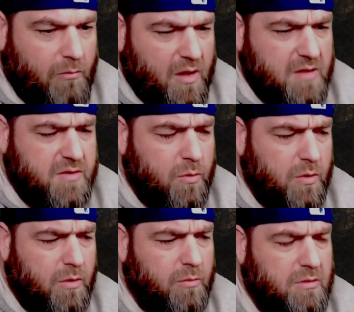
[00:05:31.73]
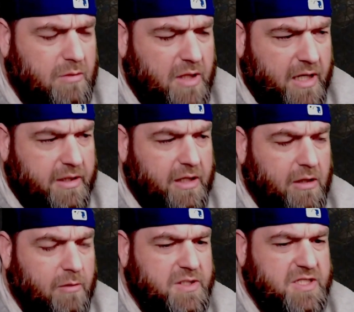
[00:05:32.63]
So we'll run out
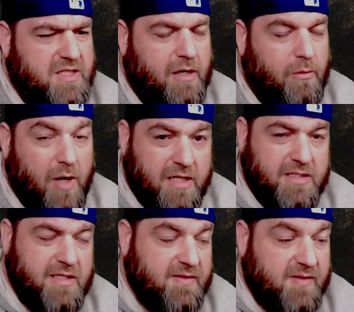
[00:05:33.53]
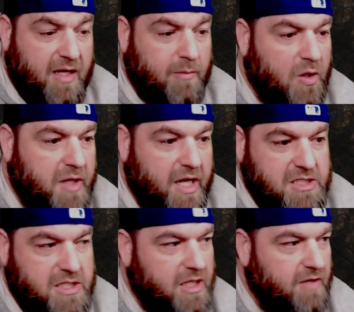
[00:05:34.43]
here. We'll just kind of run into the same
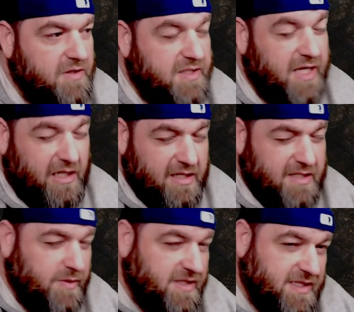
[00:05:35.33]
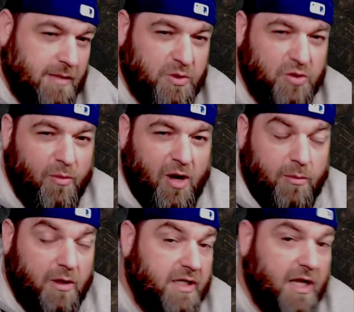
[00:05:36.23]
location, give or take, unless we see a blue
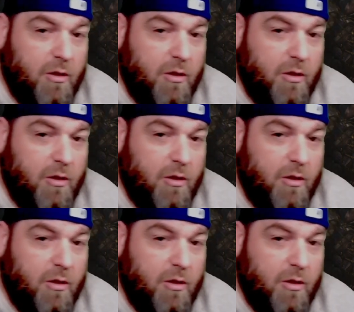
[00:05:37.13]
mob or a yellow